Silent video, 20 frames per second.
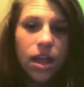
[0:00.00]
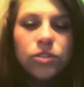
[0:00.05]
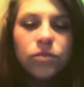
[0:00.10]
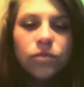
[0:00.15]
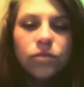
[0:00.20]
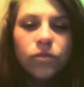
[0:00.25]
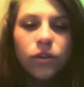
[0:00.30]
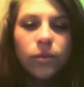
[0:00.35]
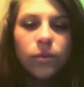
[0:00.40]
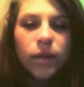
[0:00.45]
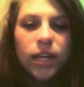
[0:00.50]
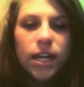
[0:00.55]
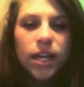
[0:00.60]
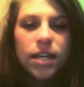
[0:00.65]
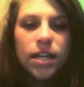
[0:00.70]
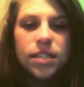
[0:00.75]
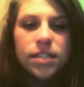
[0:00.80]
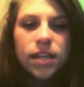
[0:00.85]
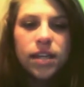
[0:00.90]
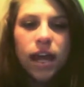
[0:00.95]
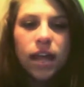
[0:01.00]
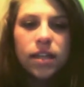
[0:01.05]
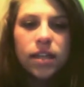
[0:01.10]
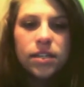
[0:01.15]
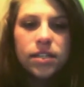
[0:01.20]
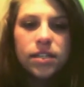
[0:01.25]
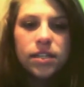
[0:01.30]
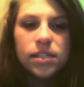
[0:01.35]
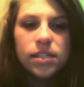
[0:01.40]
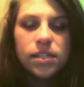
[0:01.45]
For my case
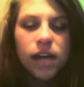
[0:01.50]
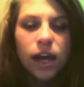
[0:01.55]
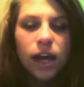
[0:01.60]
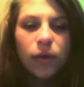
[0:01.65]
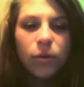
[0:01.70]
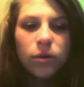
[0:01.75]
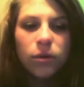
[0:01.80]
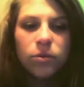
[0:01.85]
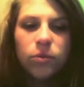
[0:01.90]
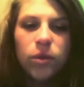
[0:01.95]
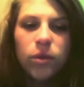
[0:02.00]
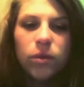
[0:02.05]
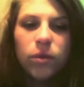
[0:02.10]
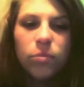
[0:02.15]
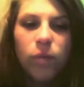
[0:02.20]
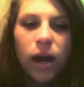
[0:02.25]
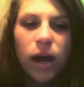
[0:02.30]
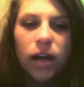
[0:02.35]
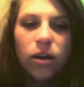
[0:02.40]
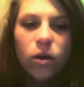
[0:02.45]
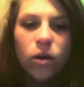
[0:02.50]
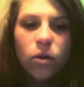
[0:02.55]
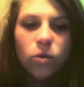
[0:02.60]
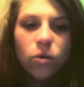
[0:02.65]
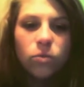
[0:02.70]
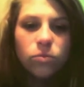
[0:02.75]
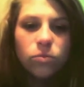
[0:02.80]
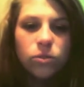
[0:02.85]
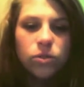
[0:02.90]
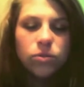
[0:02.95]
analysis, I worked with Brad
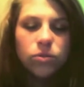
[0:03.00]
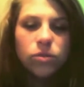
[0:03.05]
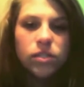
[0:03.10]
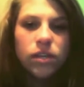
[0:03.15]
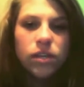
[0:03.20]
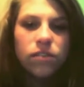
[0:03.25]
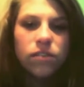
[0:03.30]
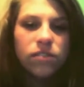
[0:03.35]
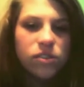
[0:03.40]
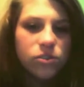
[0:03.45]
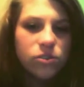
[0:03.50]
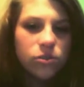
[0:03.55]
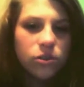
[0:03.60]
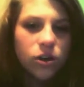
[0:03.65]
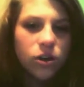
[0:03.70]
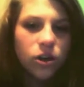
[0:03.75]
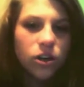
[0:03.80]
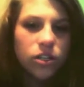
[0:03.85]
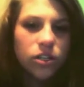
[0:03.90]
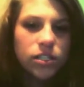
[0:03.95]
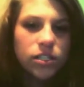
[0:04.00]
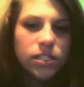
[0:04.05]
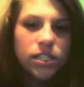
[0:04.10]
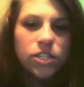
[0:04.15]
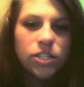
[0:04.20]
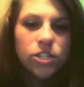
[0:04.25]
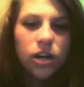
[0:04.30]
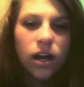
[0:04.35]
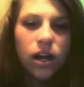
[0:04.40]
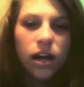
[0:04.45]
Holmes, who is a visual arts
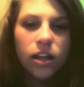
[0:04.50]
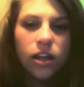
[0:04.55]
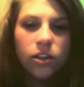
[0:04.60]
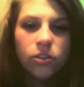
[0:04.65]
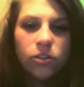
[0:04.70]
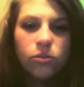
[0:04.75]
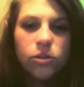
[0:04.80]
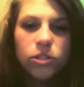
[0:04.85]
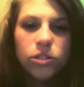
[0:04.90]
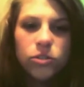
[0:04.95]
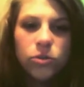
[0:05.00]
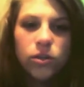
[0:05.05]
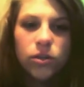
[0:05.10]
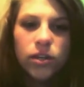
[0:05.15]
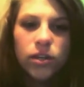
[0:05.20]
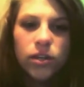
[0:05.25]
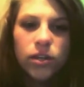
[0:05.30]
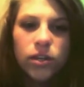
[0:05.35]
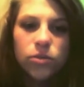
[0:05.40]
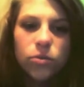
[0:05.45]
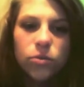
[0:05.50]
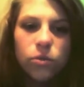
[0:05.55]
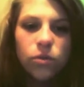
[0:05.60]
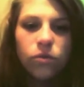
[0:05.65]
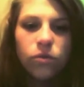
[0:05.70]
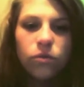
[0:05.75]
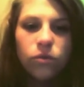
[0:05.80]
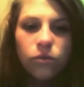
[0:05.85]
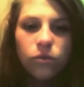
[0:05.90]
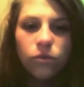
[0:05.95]
teacher at Lawrence North High
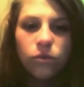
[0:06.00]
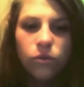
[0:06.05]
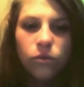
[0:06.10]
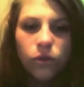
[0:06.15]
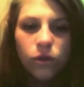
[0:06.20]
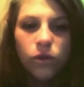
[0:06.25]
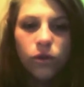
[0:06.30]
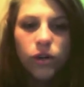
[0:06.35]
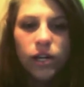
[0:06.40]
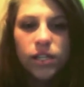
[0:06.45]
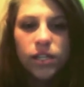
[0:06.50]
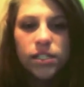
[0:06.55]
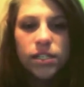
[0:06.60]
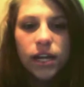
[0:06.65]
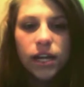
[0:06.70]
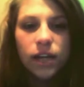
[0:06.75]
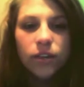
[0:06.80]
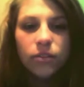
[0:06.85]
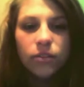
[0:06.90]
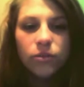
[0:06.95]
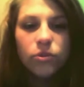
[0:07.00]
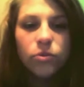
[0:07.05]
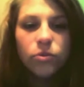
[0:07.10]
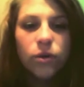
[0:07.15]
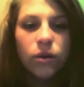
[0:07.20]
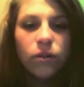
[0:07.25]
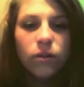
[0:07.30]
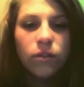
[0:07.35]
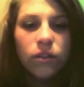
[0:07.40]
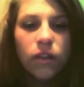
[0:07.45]
School for grades 9th through
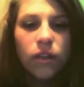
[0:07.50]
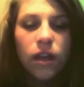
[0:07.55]
12th.